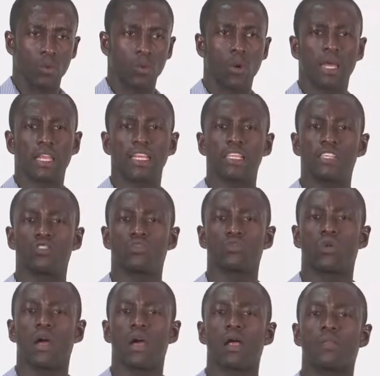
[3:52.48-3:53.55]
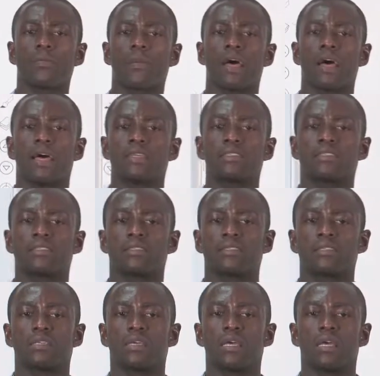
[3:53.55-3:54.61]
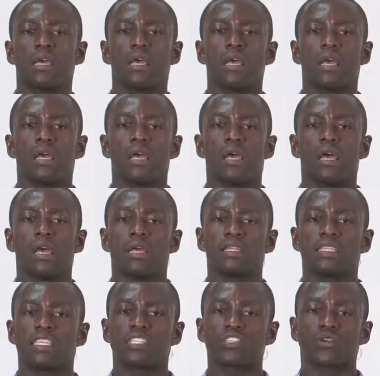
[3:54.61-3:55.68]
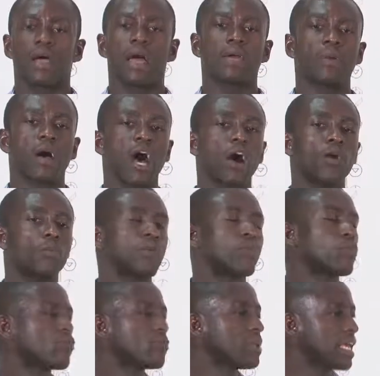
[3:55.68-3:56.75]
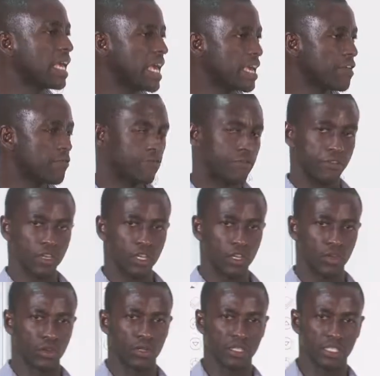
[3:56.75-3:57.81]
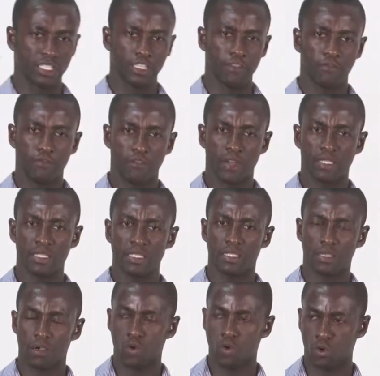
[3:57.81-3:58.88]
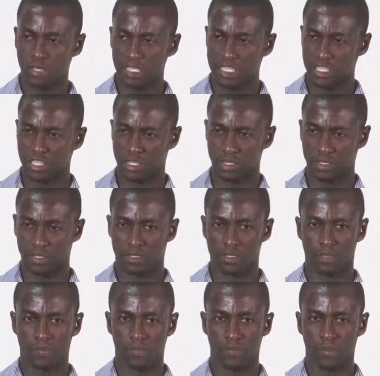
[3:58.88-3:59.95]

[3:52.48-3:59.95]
One, it is to help us describe how people behave in different conditions.